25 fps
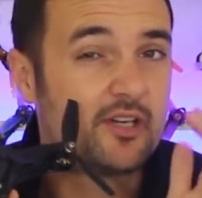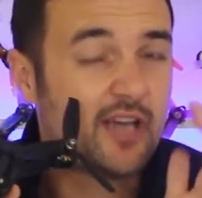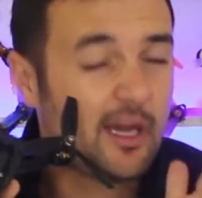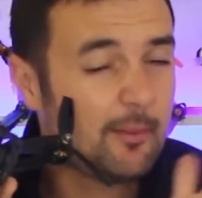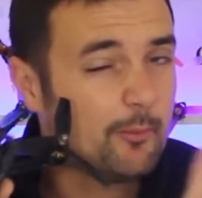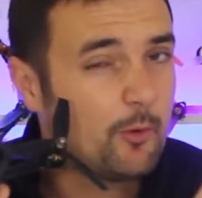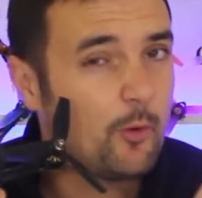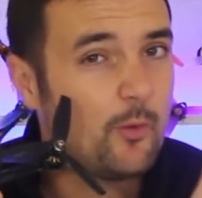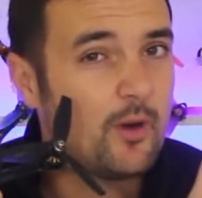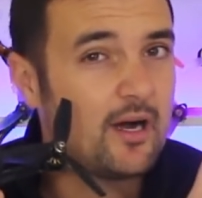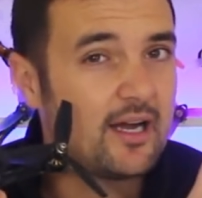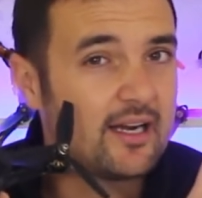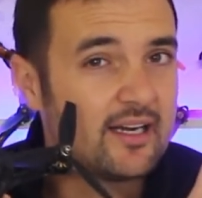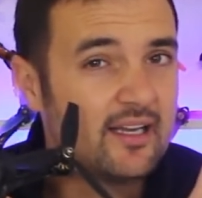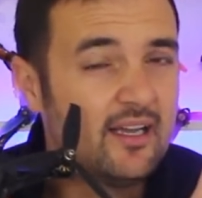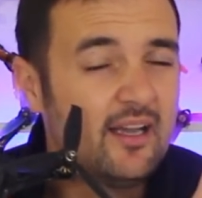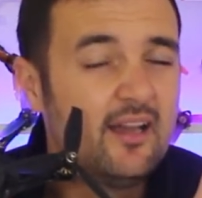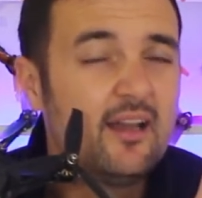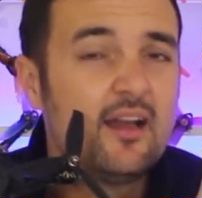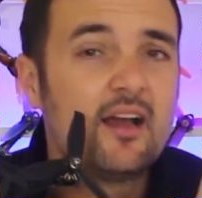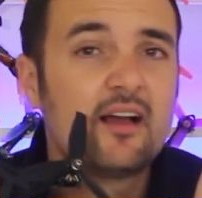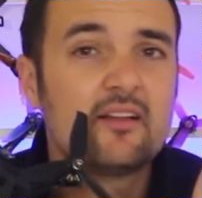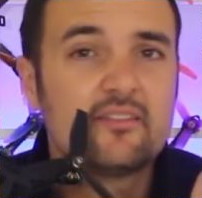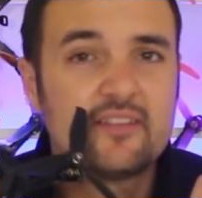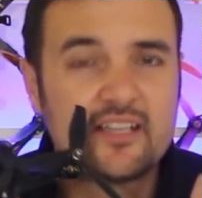Number one,
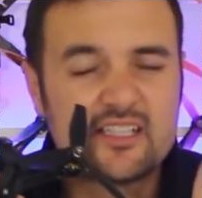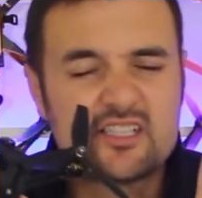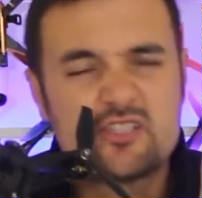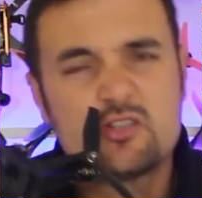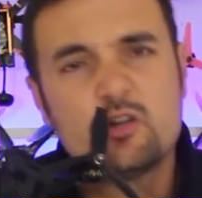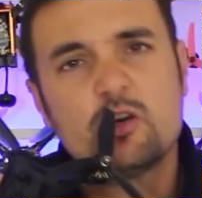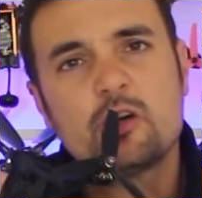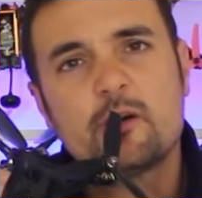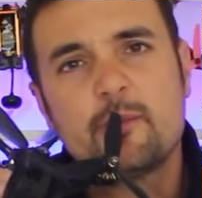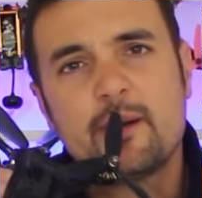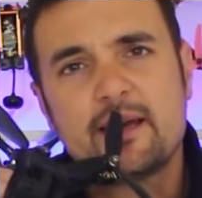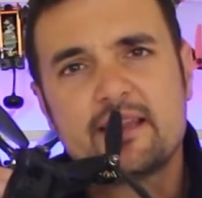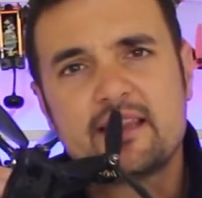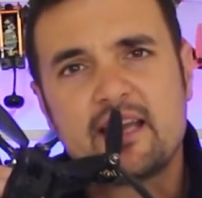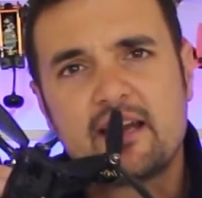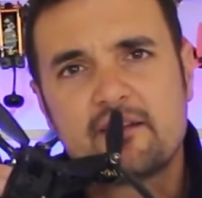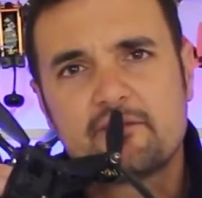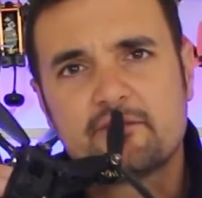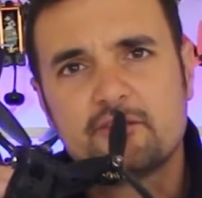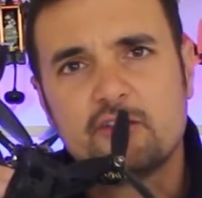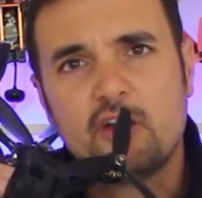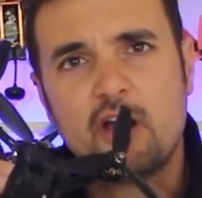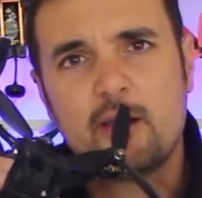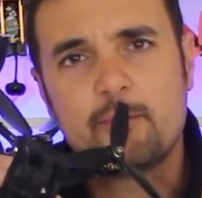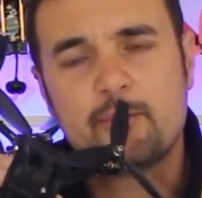let's talk about
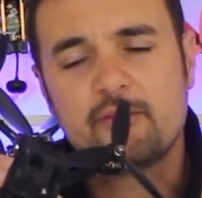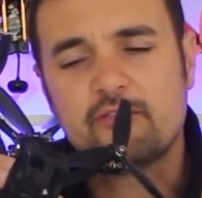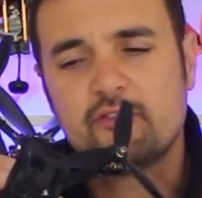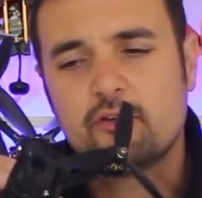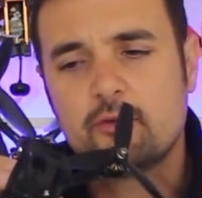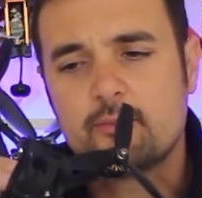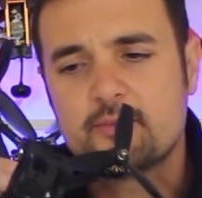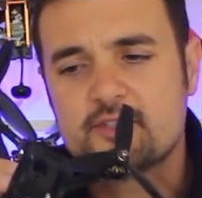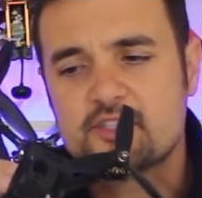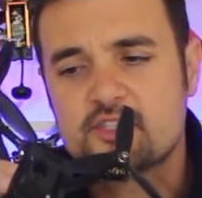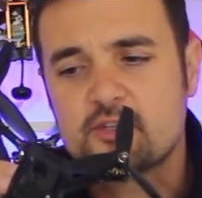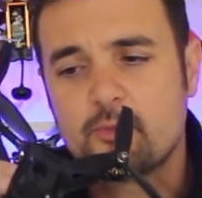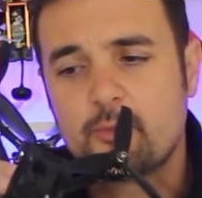that flight performance.